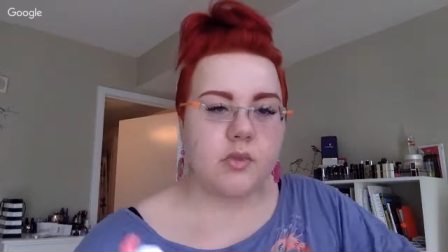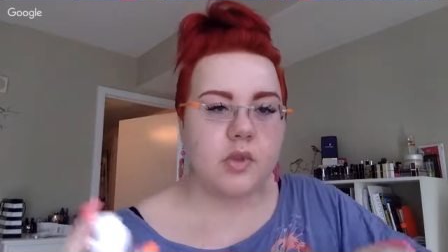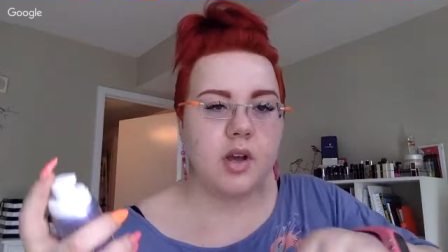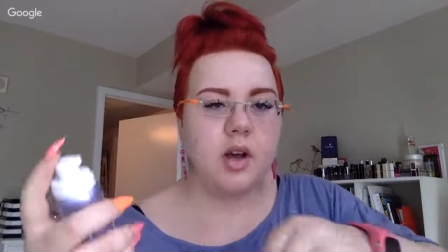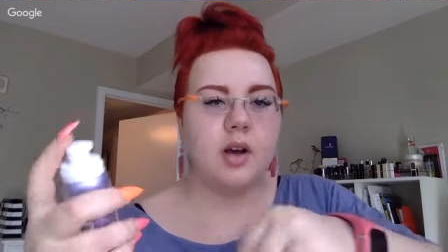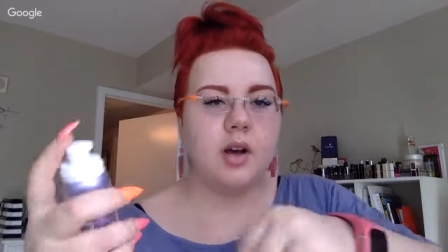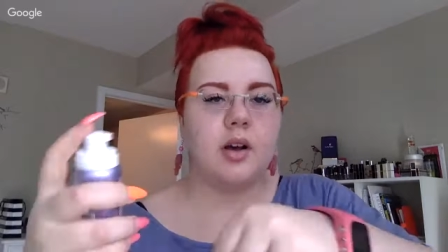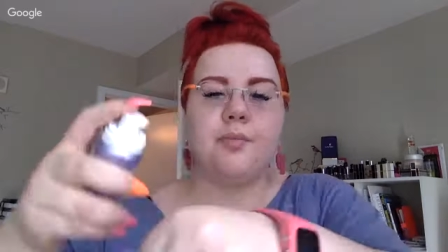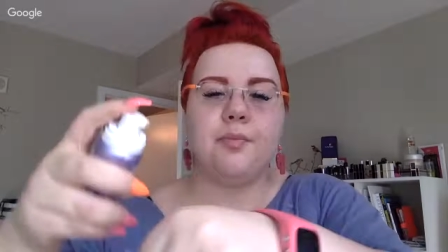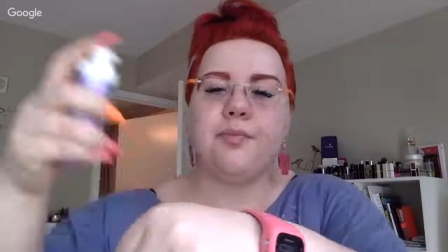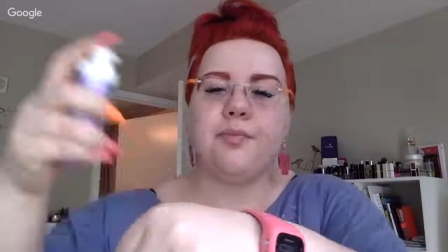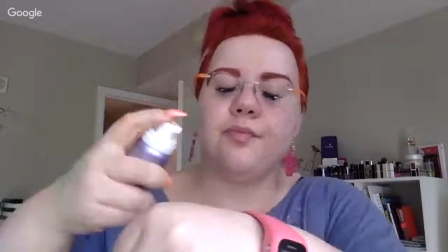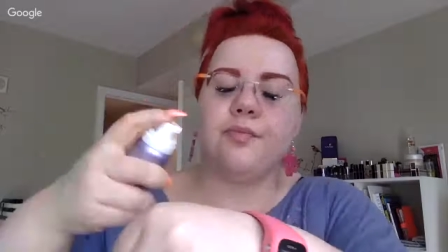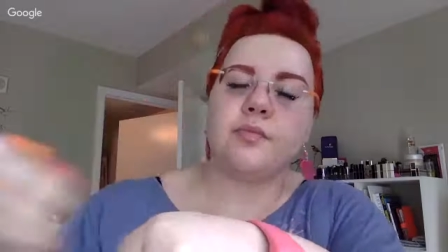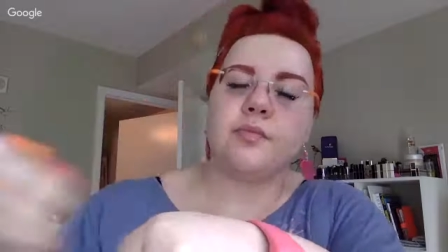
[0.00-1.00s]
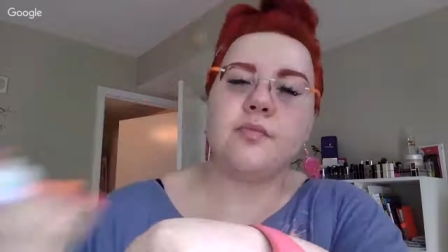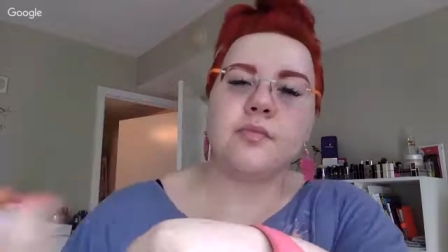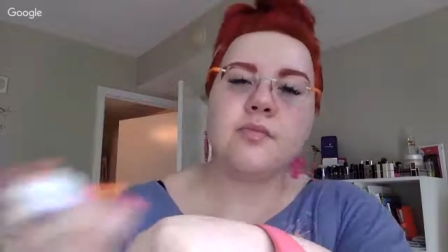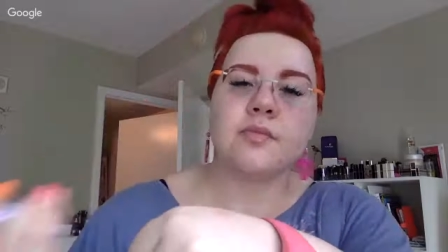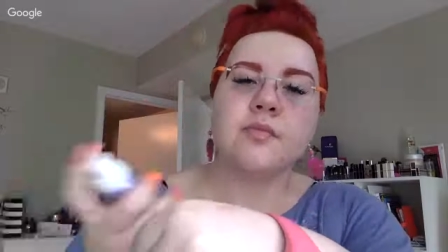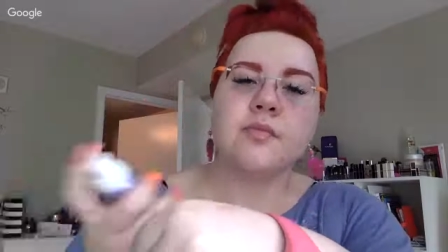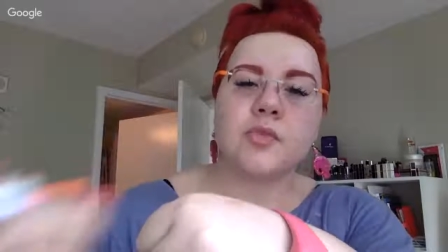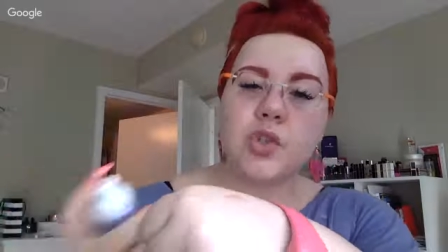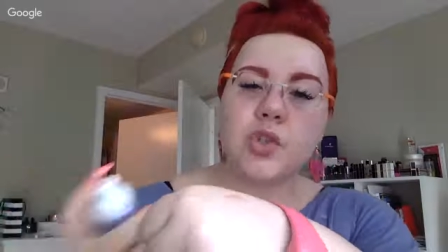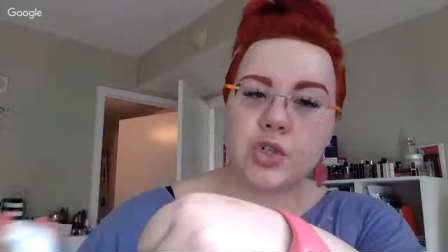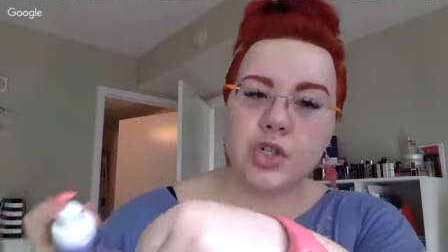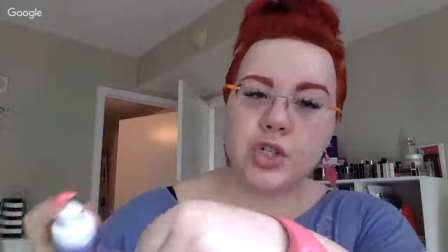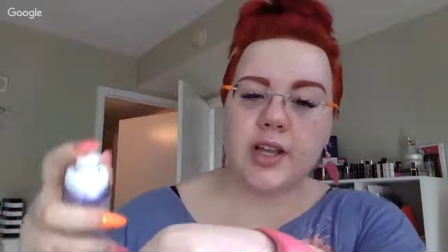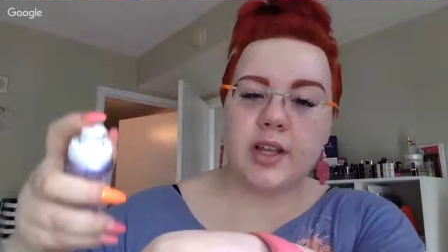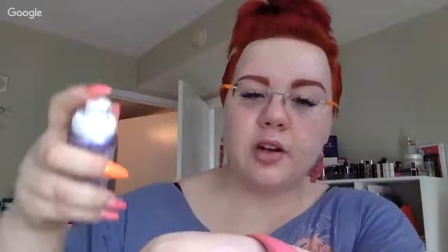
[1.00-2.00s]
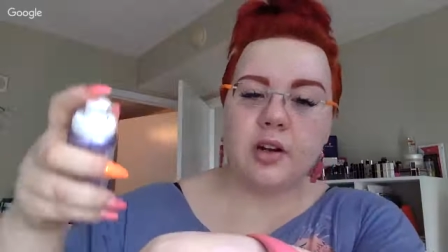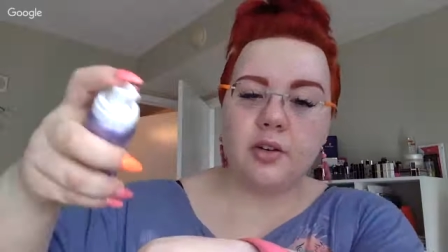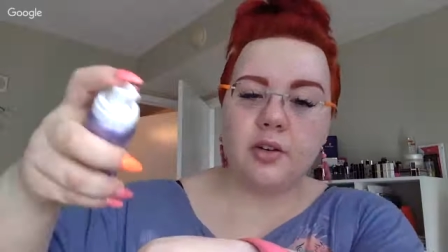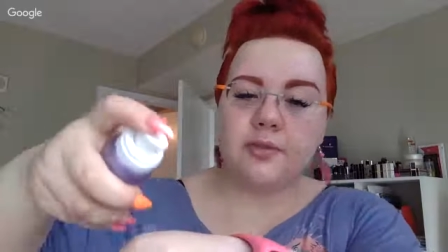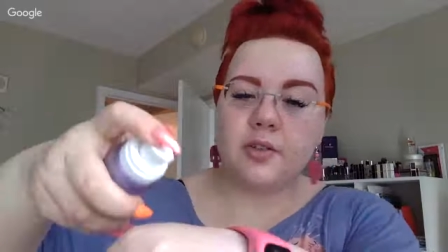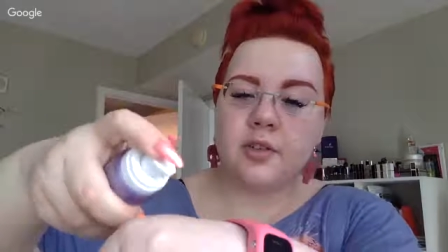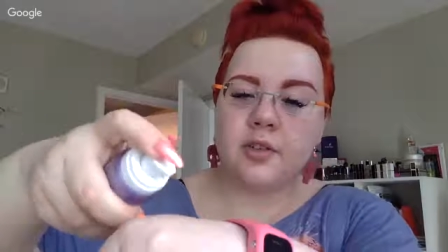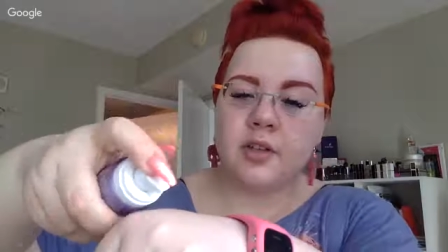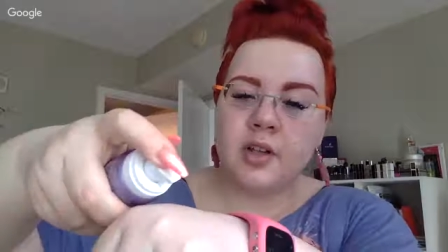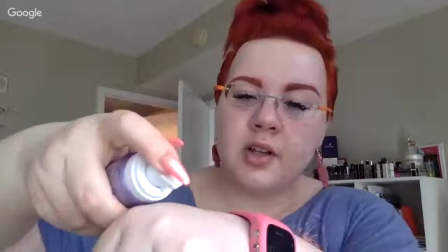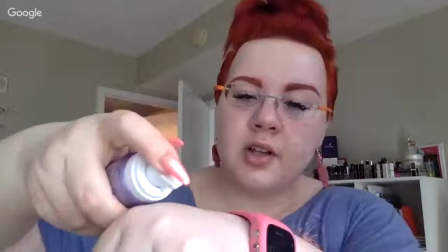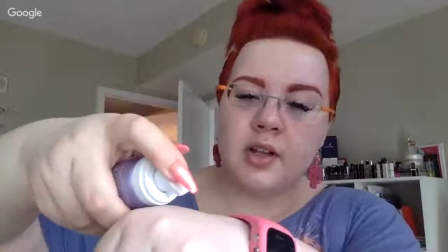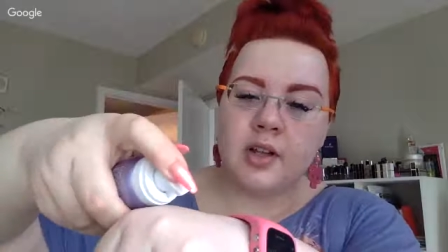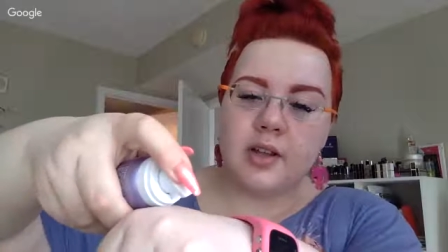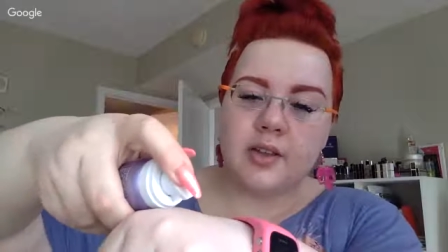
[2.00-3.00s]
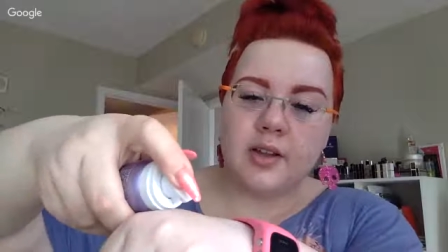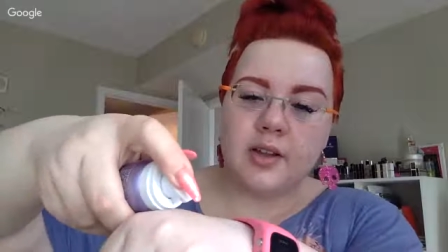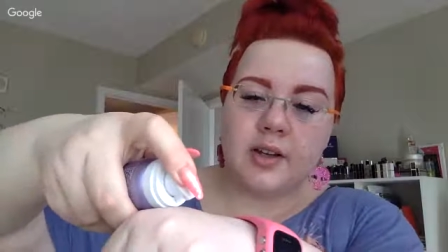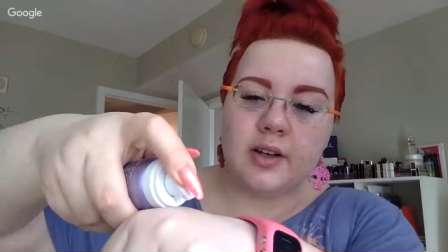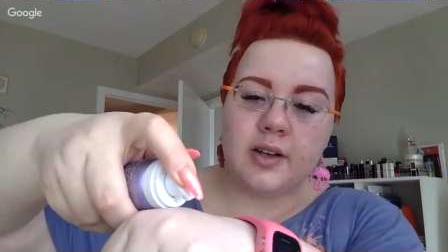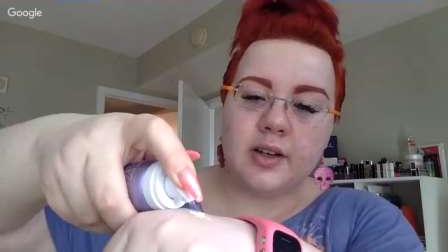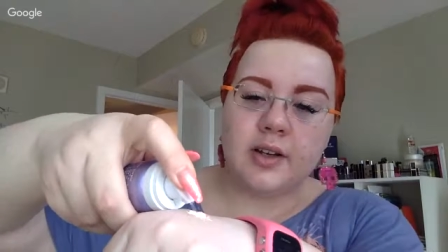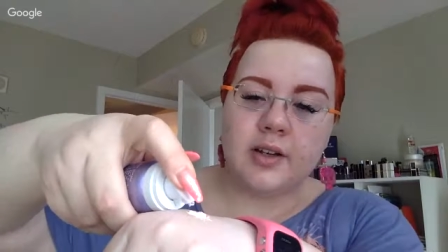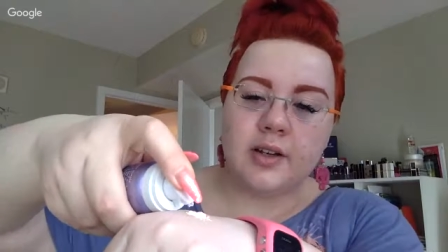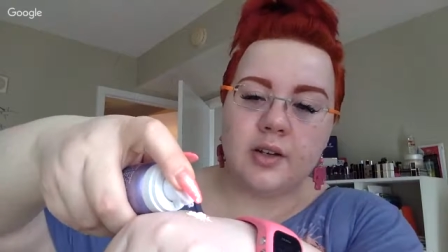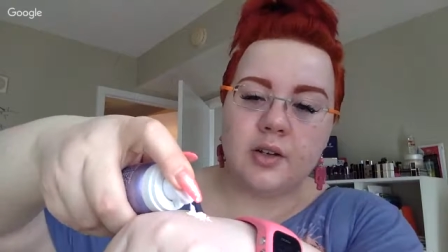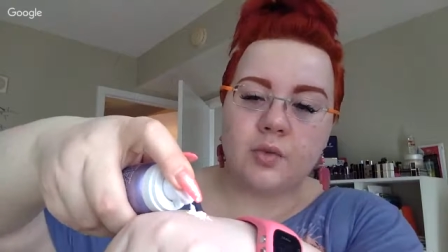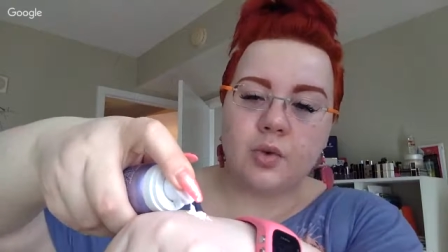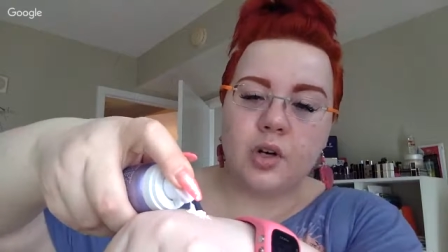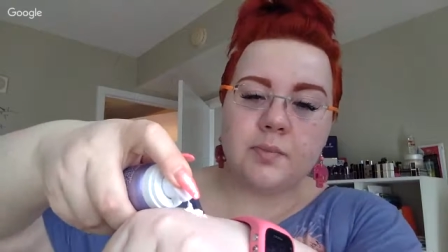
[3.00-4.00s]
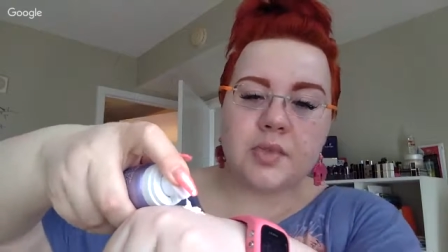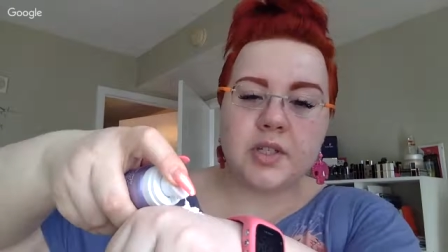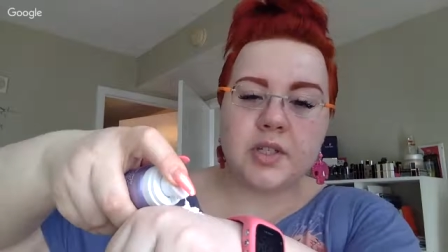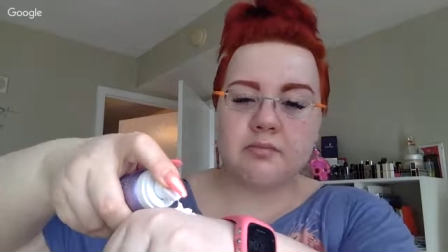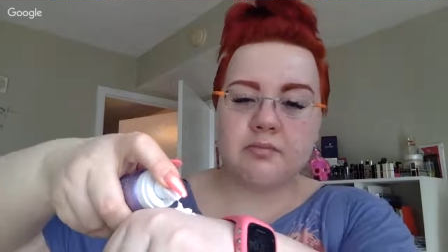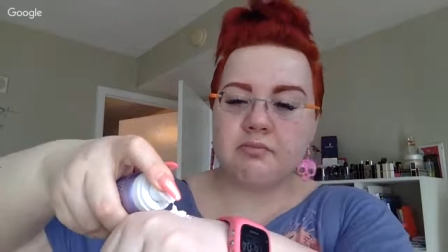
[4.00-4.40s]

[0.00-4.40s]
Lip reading: So you shake it off and then, whoops.